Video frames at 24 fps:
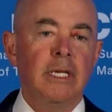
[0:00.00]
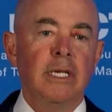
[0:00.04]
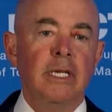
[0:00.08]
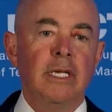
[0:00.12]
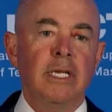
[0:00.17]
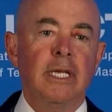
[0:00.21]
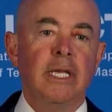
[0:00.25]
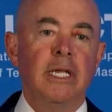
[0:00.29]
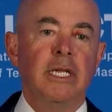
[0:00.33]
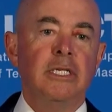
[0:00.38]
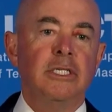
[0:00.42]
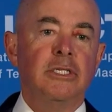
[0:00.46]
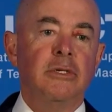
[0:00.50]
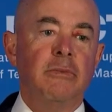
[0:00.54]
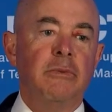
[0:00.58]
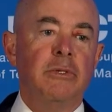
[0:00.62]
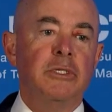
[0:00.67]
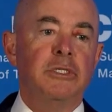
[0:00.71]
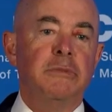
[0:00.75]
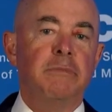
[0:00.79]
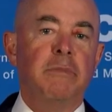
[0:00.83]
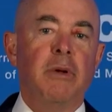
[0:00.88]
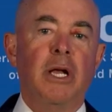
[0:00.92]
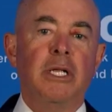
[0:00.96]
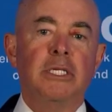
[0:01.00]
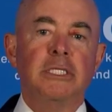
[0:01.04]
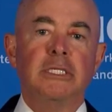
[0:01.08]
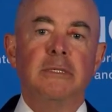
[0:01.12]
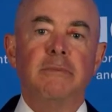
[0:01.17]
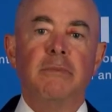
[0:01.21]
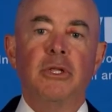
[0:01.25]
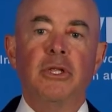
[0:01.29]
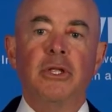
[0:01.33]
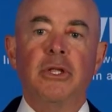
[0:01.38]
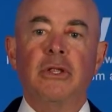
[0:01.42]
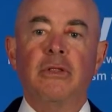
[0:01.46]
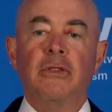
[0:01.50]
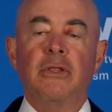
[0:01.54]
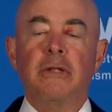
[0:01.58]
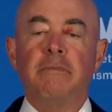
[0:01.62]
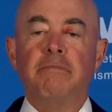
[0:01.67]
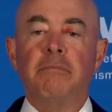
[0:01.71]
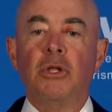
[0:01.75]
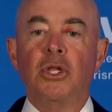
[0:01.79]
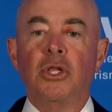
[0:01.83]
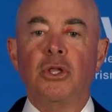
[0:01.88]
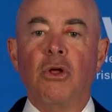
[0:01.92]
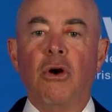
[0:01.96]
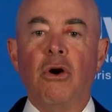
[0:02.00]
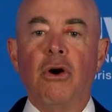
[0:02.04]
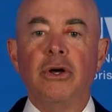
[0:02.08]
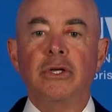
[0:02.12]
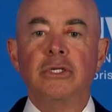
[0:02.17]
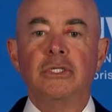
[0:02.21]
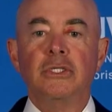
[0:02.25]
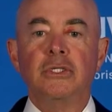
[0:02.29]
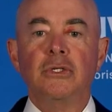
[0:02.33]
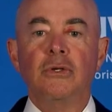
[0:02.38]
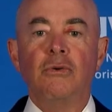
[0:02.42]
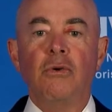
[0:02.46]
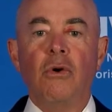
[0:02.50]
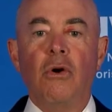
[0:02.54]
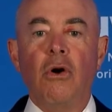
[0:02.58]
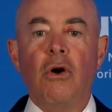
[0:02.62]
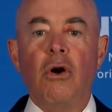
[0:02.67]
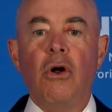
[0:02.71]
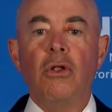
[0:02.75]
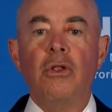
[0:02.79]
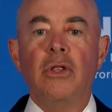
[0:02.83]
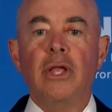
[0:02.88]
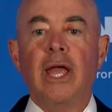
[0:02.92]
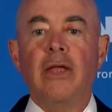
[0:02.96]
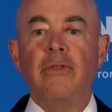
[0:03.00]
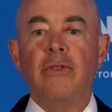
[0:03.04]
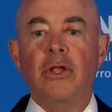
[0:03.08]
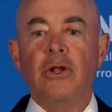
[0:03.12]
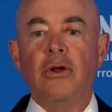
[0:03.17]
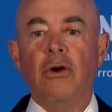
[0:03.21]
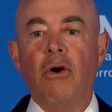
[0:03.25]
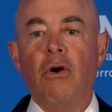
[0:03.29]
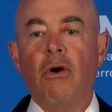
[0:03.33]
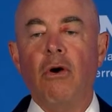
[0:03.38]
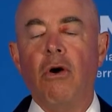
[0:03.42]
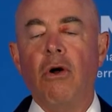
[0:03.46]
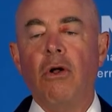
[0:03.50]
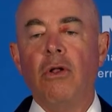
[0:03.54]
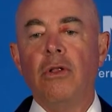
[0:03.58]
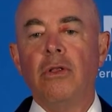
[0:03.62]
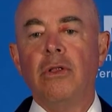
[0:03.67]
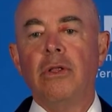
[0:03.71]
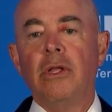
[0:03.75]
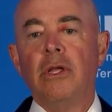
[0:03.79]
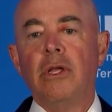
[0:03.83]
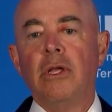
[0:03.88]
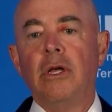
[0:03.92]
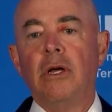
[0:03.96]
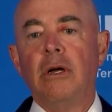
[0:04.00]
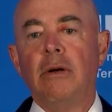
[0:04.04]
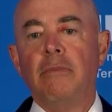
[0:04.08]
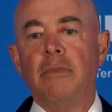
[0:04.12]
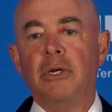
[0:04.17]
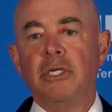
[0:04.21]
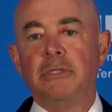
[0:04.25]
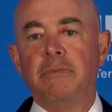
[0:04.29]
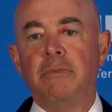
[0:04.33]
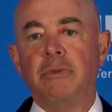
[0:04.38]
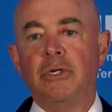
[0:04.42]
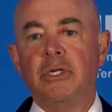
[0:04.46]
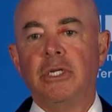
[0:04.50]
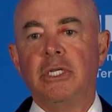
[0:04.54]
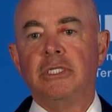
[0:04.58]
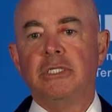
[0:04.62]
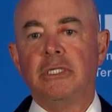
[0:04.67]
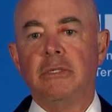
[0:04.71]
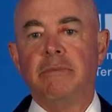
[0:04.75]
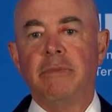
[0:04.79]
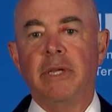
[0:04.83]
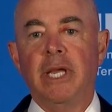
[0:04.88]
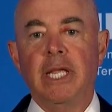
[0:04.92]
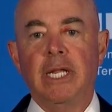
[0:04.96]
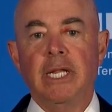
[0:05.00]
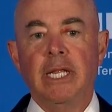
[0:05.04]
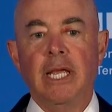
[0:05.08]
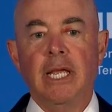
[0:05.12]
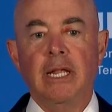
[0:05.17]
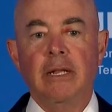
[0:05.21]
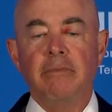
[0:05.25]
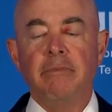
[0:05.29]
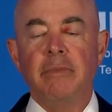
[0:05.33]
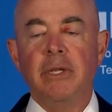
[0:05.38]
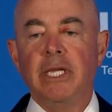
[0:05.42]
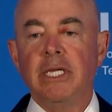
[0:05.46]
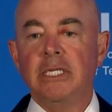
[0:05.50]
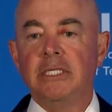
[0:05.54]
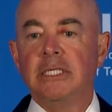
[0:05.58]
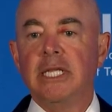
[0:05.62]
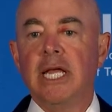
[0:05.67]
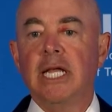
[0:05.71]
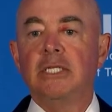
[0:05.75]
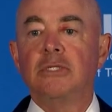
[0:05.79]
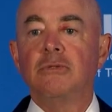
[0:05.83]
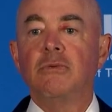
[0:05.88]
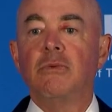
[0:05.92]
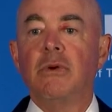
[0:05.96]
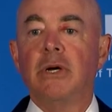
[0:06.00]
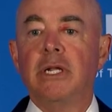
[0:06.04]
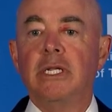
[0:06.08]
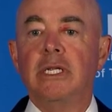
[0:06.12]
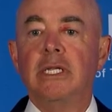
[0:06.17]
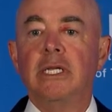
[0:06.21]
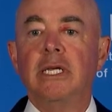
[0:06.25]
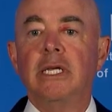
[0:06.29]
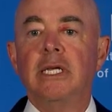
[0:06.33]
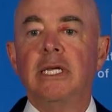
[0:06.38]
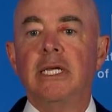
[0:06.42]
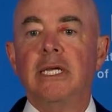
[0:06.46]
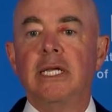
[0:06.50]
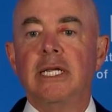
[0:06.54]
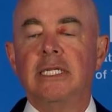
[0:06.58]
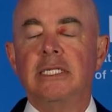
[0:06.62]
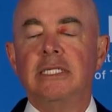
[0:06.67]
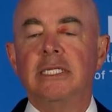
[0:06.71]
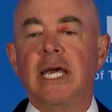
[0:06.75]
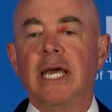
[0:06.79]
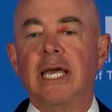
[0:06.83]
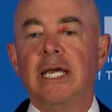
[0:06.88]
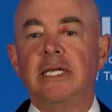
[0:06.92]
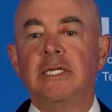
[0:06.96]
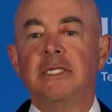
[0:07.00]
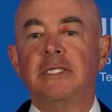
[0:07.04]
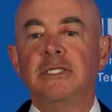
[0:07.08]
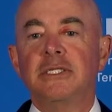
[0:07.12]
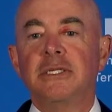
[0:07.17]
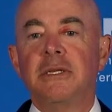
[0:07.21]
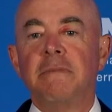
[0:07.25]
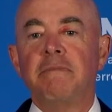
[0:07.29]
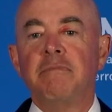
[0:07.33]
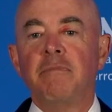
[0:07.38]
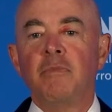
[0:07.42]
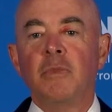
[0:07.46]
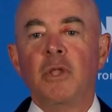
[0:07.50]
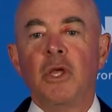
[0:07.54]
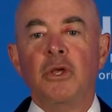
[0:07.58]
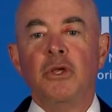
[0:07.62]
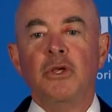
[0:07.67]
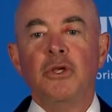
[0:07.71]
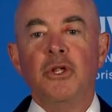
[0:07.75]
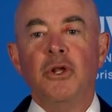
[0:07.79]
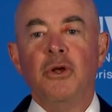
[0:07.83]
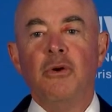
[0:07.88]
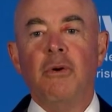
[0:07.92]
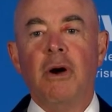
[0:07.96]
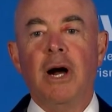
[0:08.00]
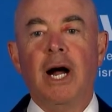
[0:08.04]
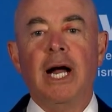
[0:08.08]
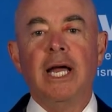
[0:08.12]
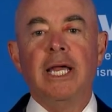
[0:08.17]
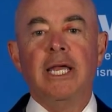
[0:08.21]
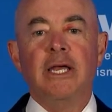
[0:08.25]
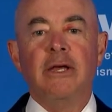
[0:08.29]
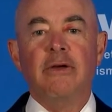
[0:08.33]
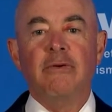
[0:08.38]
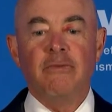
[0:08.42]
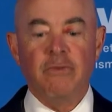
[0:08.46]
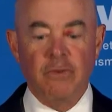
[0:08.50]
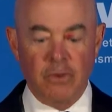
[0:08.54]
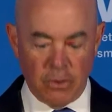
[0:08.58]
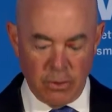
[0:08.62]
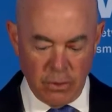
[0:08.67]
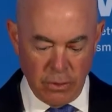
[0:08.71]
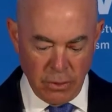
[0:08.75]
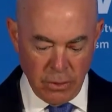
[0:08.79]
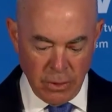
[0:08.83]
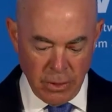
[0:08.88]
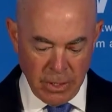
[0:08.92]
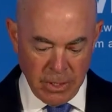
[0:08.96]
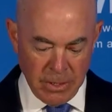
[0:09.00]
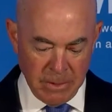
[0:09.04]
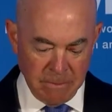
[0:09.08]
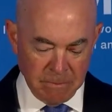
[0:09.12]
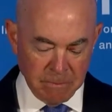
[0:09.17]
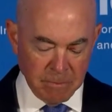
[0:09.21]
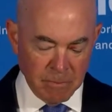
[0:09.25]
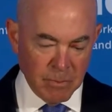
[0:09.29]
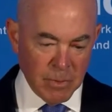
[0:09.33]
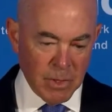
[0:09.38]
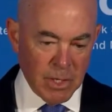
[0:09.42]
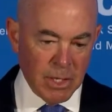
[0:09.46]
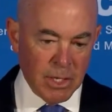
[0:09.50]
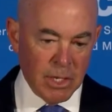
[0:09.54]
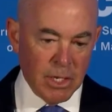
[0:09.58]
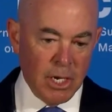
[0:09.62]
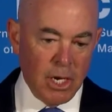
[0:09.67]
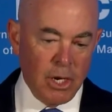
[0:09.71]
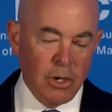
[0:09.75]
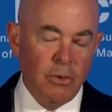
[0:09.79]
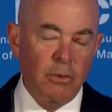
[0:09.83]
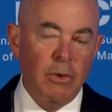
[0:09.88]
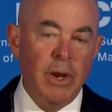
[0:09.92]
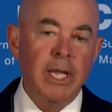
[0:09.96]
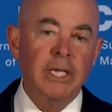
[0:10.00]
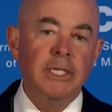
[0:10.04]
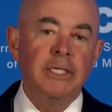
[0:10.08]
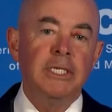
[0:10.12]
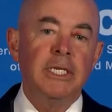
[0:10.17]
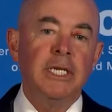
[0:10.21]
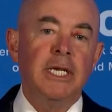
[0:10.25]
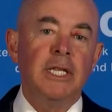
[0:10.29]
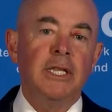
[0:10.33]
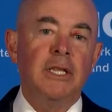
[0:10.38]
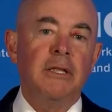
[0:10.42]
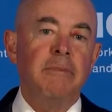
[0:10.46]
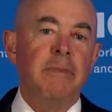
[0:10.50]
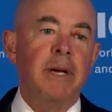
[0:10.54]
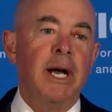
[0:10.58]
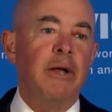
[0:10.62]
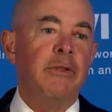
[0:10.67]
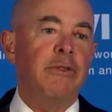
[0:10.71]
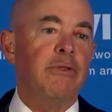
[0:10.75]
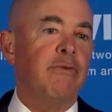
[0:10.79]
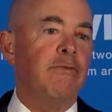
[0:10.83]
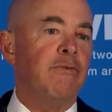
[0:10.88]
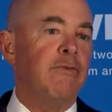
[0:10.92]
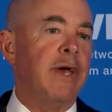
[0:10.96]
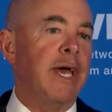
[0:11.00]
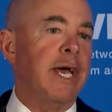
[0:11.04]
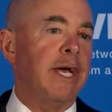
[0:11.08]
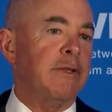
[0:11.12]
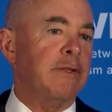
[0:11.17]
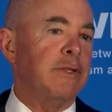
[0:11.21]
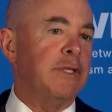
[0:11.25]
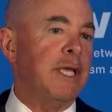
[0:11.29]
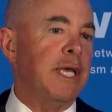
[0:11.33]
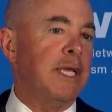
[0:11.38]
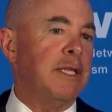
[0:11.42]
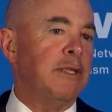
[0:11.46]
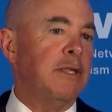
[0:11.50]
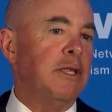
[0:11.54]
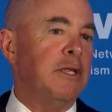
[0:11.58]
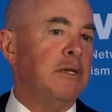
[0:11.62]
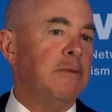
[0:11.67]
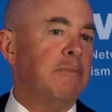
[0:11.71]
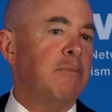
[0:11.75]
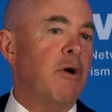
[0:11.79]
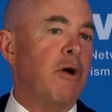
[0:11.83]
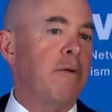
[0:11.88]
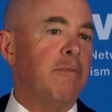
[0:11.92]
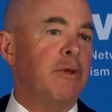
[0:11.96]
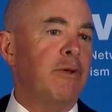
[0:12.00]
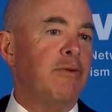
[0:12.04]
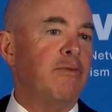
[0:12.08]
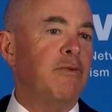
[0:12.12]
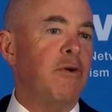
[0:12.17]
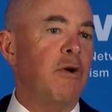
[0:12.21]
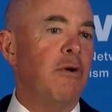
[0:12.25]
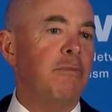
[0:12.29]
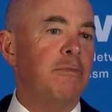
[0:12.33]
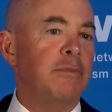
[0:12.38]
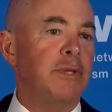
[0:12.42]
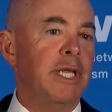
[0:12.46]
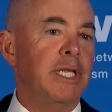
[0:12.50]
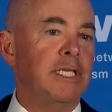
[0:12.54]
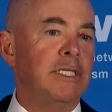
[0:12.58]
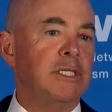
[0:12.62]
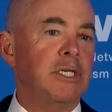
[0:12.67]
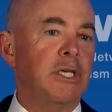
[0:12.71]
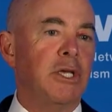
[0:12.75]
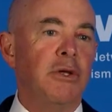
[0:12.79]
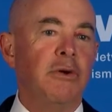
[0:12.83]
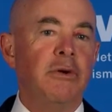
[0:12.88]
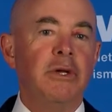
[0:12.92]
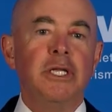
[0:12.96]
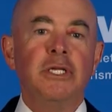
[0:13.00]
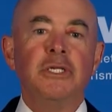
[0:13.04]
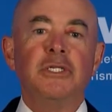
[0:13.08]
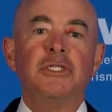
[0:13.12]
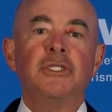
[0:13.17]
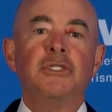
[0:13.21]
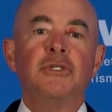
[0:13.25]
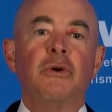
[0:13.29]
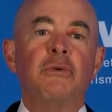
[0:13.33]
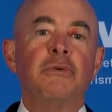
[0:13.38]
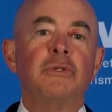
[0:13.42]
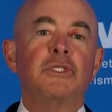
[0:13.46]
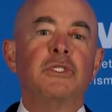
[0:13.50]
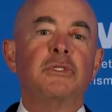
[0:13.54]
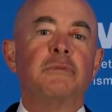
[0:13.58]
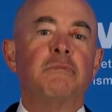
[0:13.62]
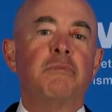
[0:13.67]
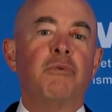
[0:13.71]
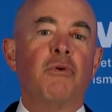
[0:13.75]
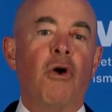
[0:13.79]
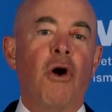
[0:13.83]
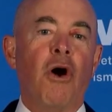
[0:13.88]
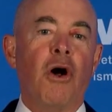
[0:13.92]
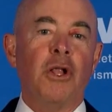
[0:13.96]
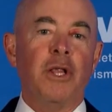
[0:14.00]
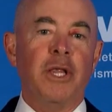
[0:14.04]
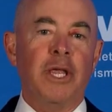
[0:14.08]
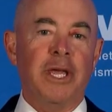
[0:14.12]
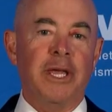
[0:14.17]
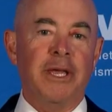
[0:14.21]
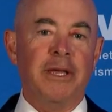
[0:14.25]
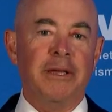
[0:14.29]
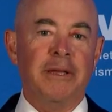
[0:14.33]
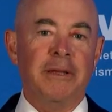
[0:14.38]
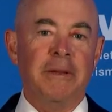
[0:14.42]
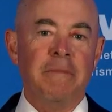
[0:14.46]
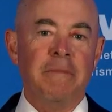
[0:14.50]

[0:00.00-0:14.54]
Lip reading: It is a responsibility that belongs to all and that all must participate in, because that's what it takes. You know, I have heard a great deal about the fact that the Department of Homeland Security is so sprawling.